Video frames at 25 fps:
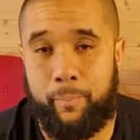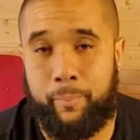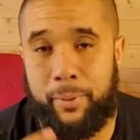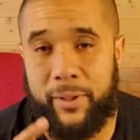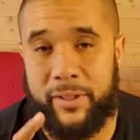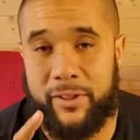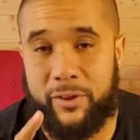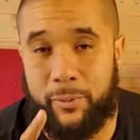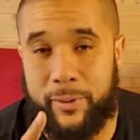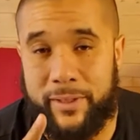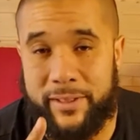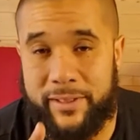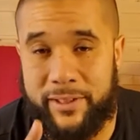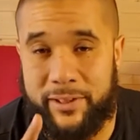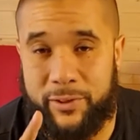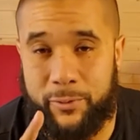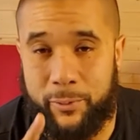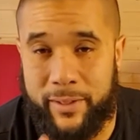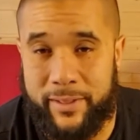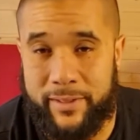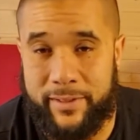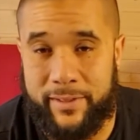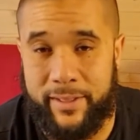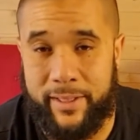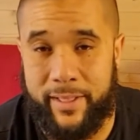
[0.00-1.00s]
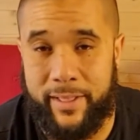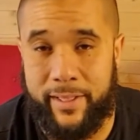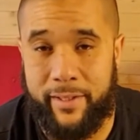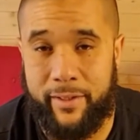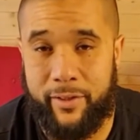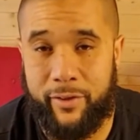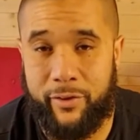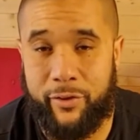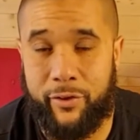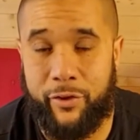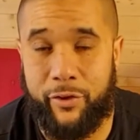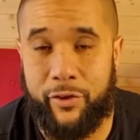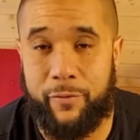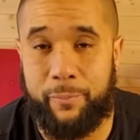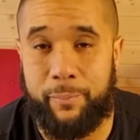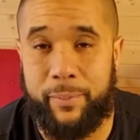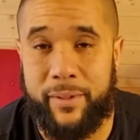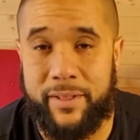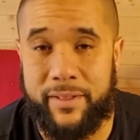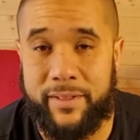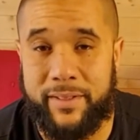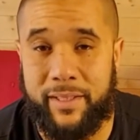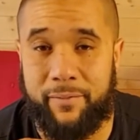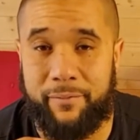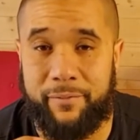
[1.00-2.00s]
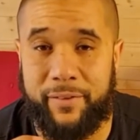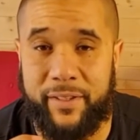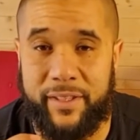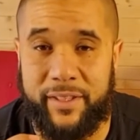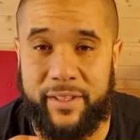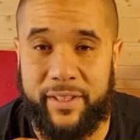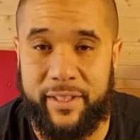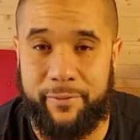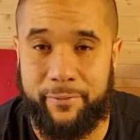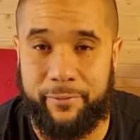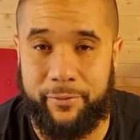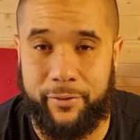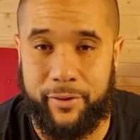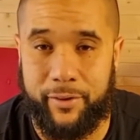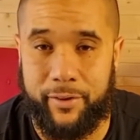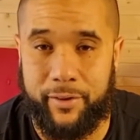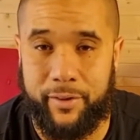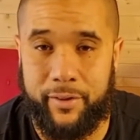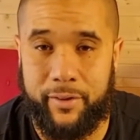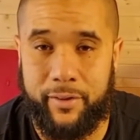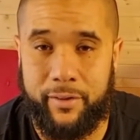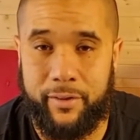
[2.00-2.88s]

But 2020 could have been something different.